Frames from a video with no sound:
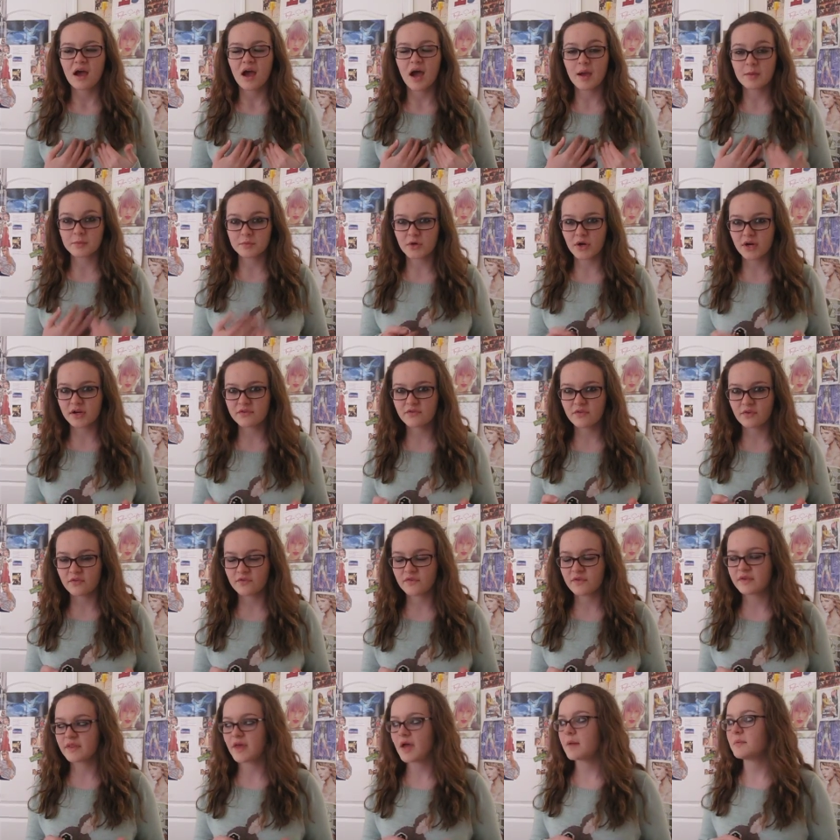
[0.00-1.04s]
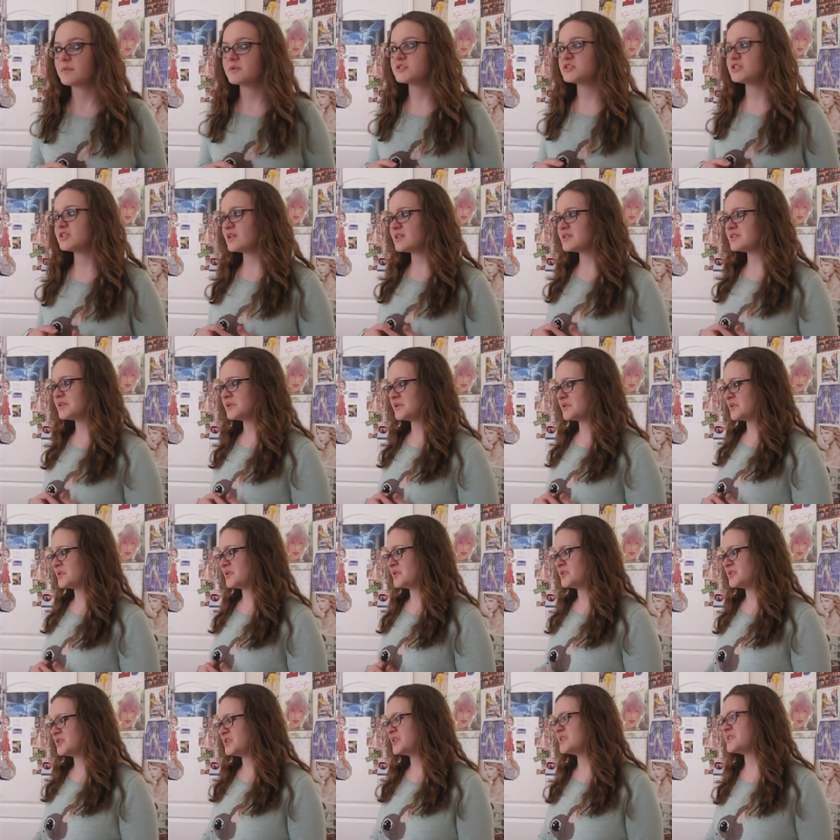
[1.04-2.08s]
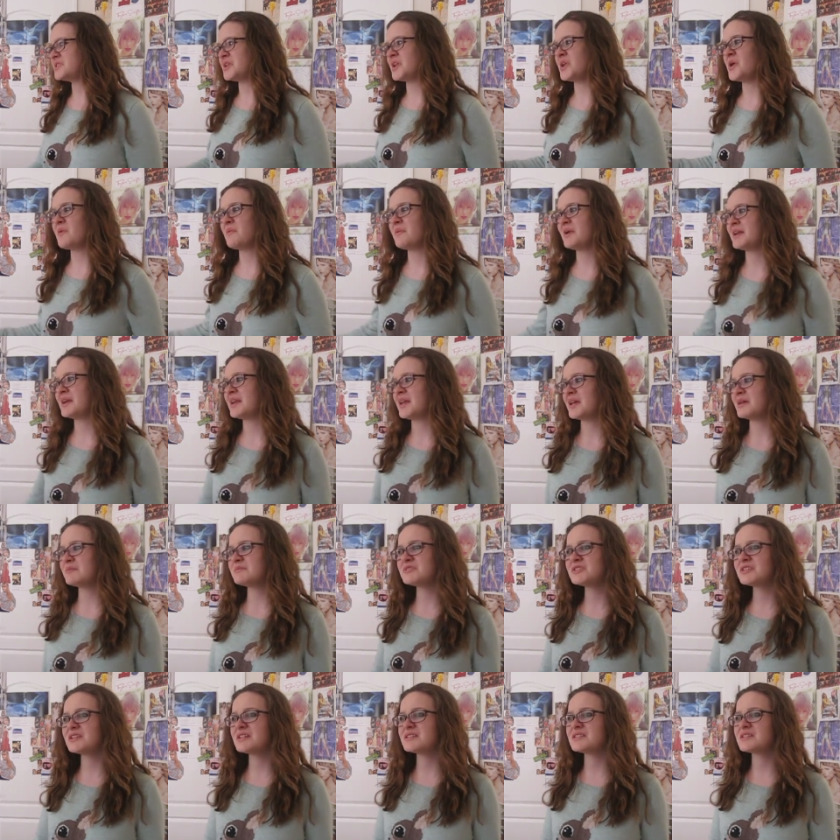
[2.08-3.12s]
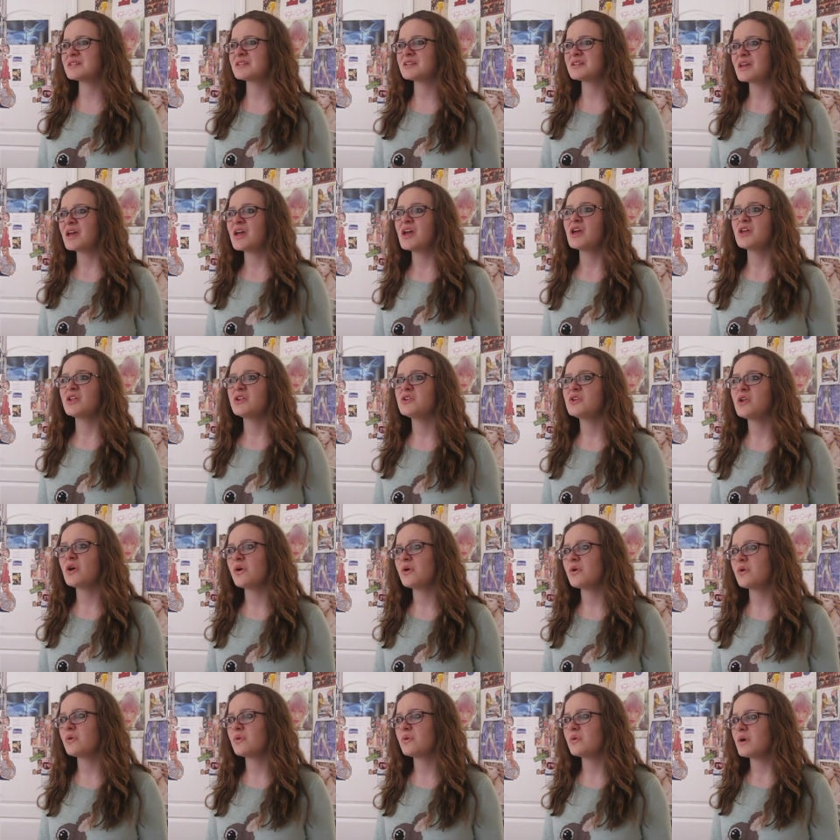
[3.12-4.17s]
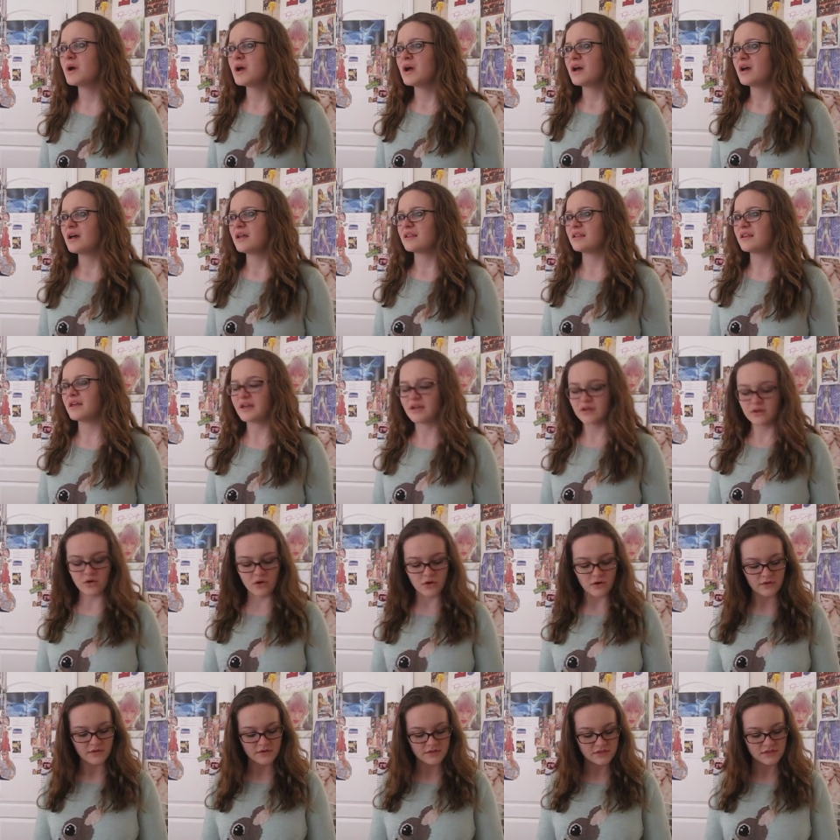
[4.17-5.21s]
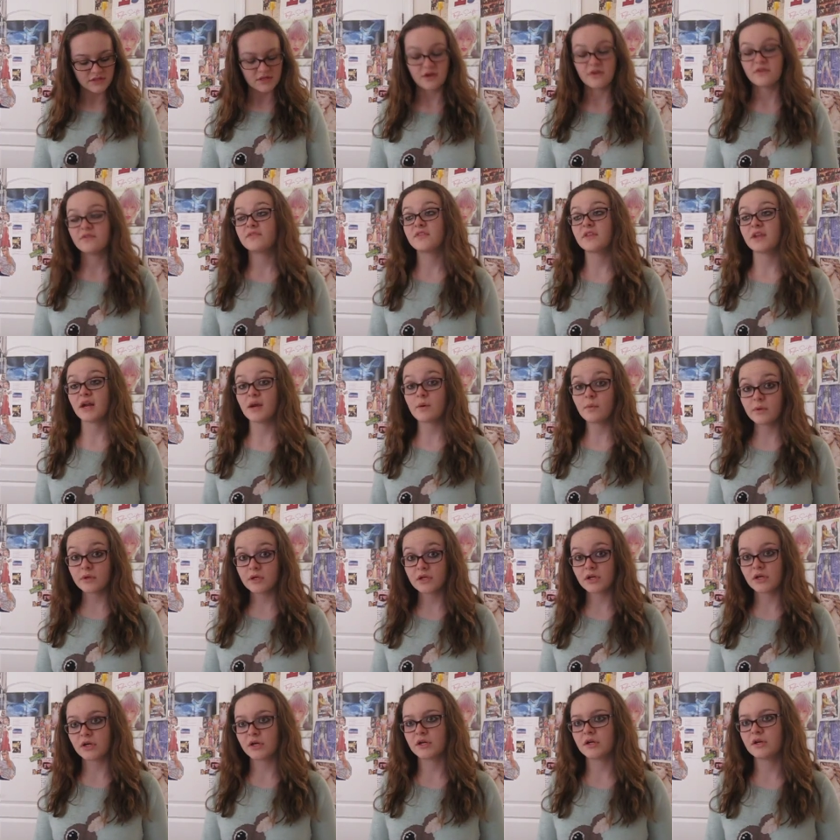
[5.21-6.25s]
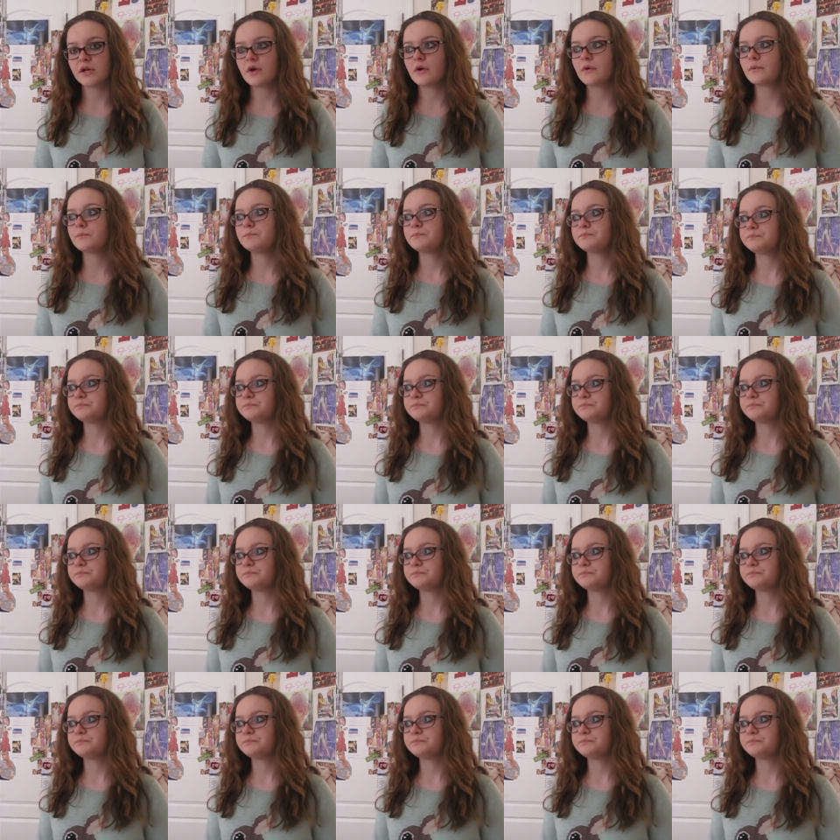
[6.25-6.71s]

I'm grateful for that. But she doesn't she doesn't know my name. She doesn't know like all the stuff that I wanted her to know.